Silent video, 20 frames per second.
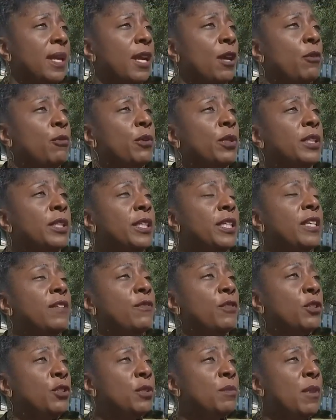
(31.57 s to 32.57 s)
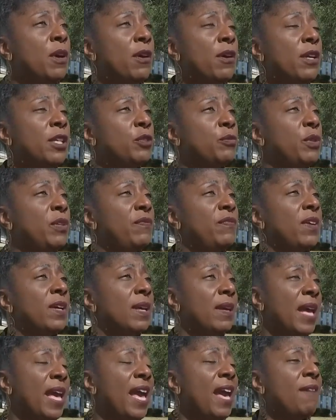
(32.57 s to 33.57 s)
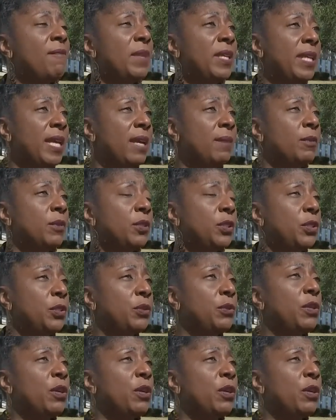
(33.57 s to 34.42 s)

We're looking for Jimaurice. We have been able to